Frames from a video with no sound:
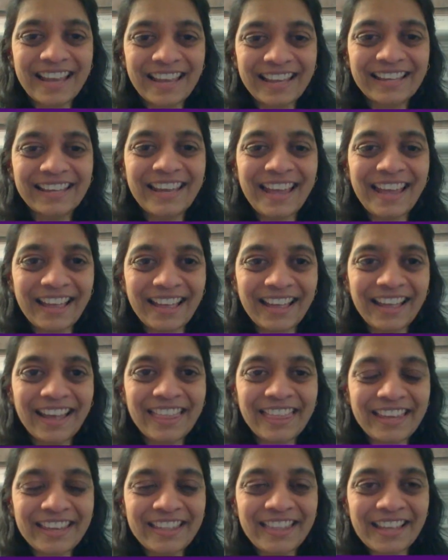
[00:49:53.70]
Yeah,
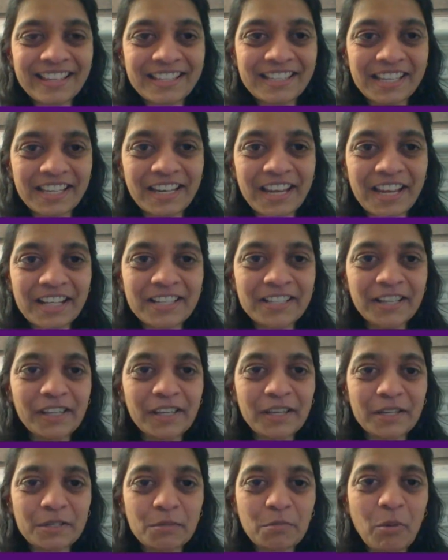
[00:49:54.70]
I think that's an
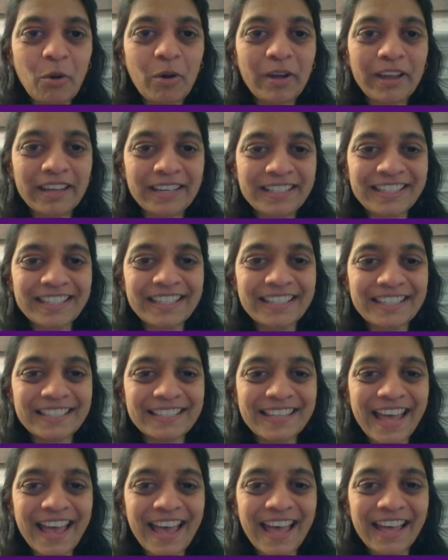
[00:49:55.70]
excellent point, is
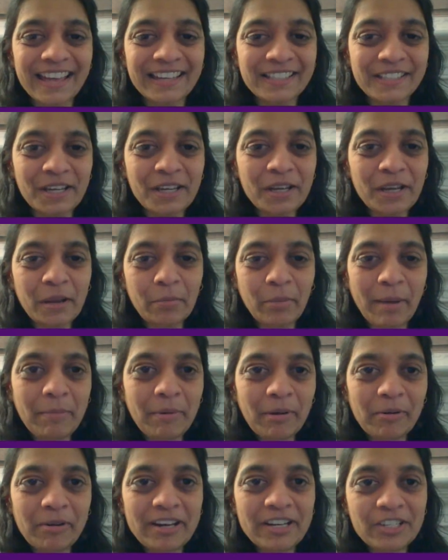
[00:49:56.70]
that
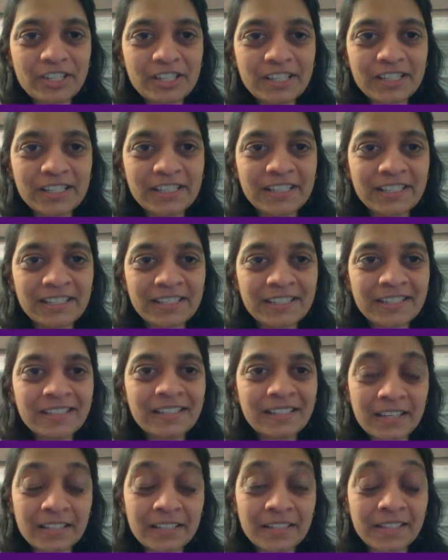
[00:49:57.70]

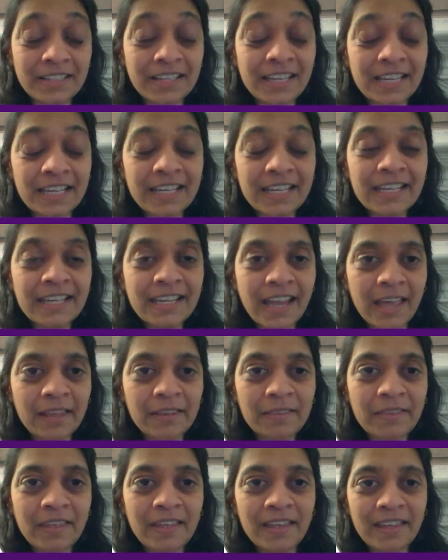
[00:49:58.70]
preparation is key,
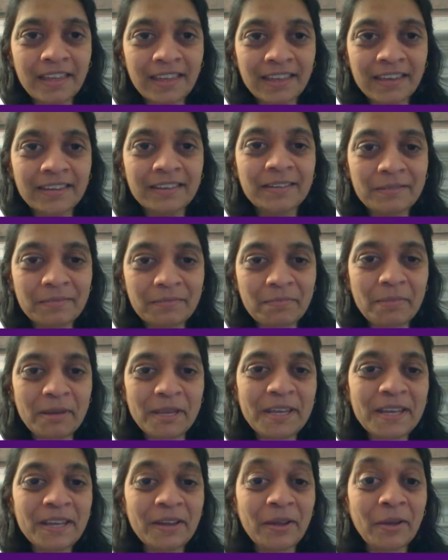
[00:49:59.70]
and then
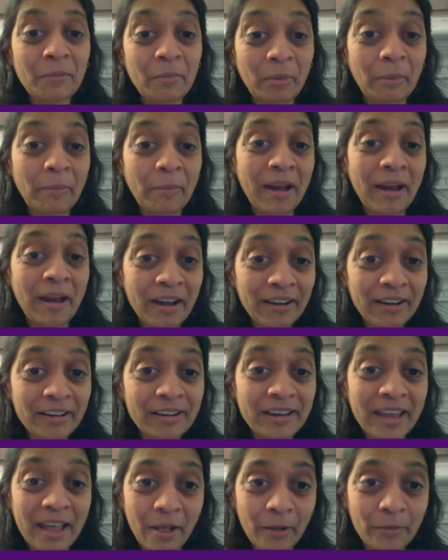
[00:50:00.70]
being
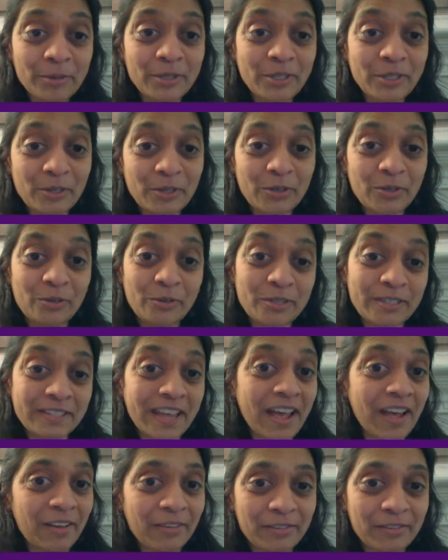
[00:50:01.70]
prepared helps you
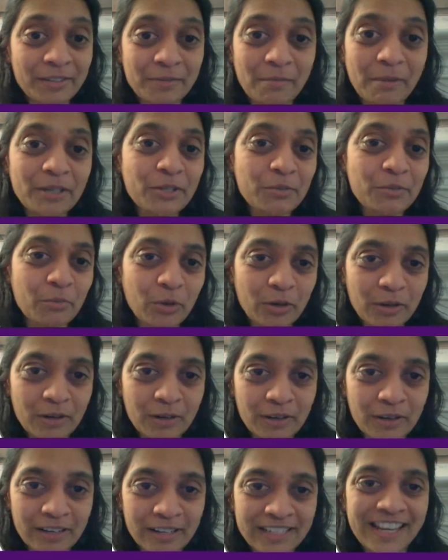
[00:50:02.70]
sound much
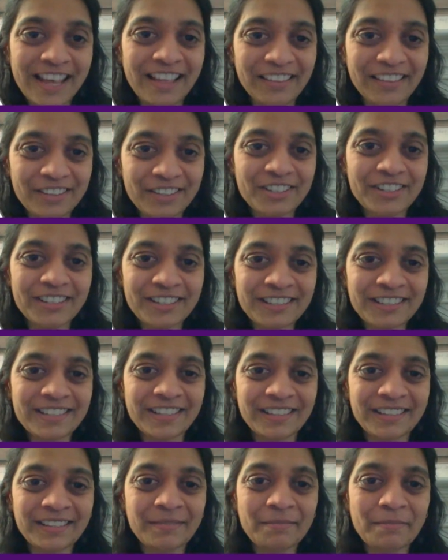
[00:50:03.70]
more intelligent
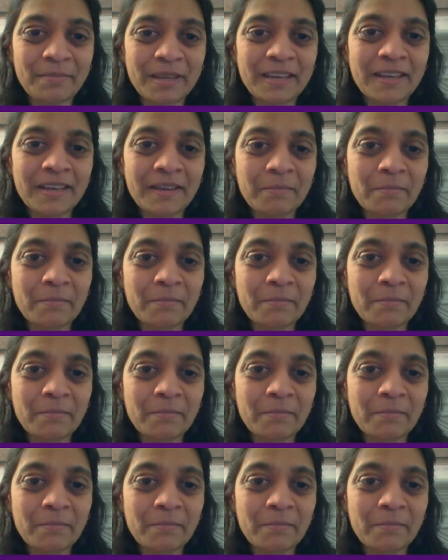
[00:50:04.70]
and be